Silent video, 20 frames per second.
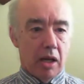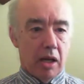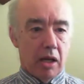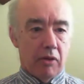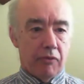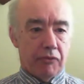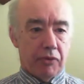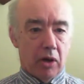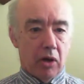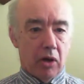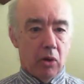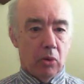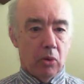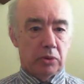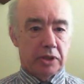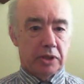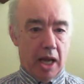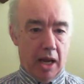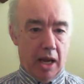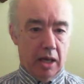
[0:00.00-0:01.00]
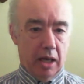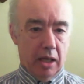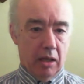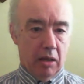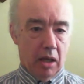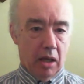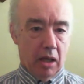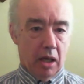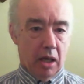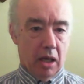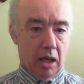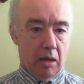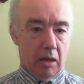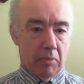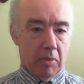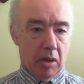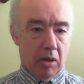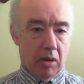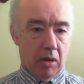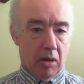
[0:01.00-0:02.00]
for a whole day.
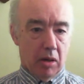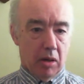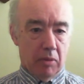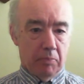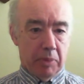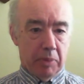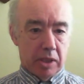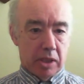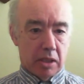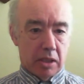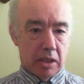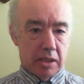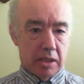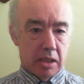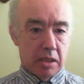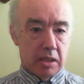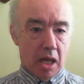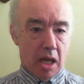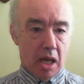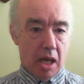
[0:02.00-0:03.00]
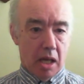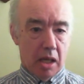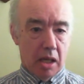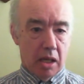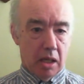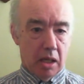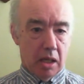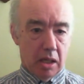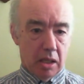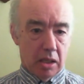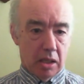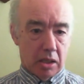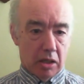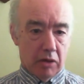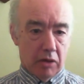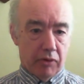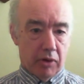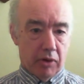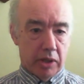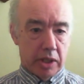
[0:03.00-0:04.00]
Basically, today is a
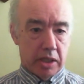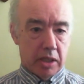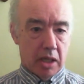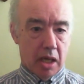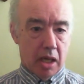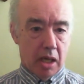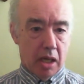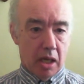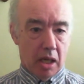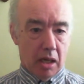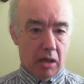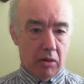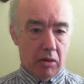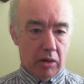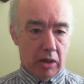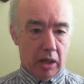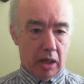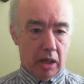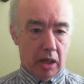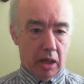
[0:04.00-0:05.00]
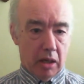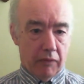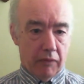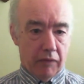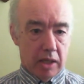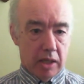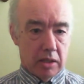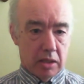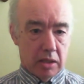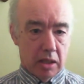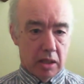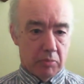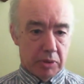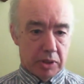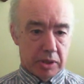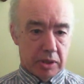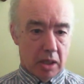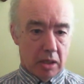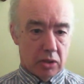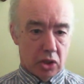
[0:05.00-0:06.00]
Friday. I have 18
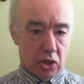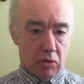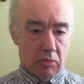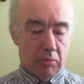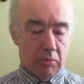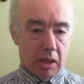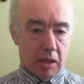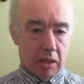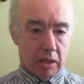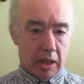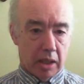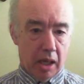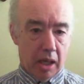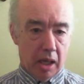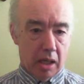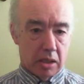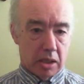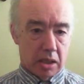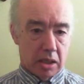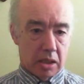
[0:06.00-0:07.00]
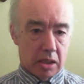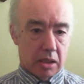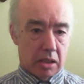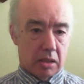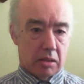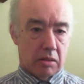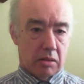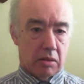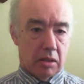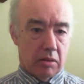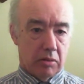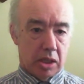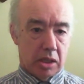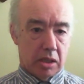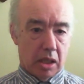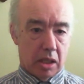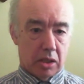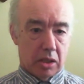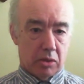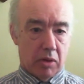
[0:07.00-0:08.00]
potential markets. There are
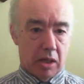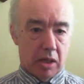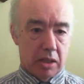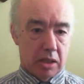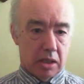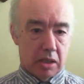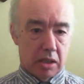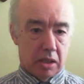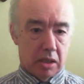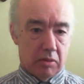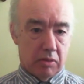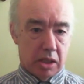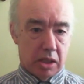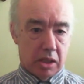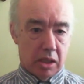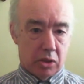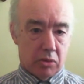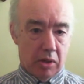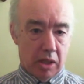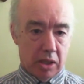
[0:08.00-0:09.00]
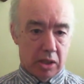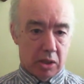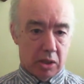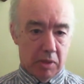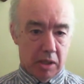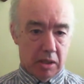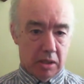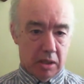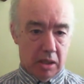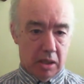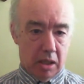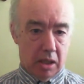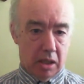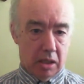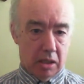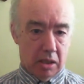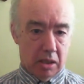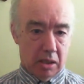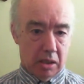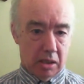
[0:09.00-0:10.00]
six race
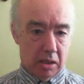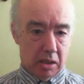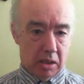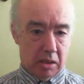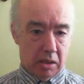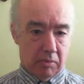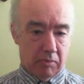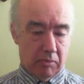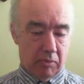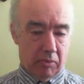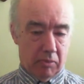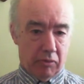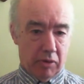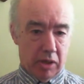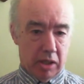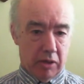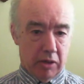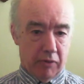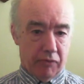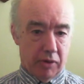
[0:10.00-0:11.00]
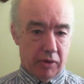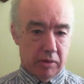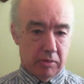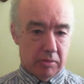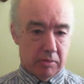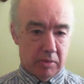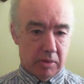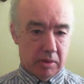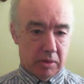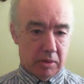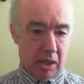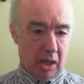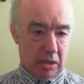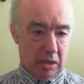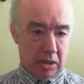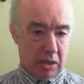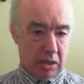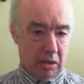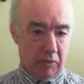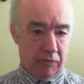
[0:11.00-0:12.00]
meetings, three different
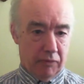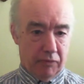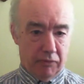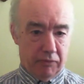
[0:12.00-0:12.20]
sets of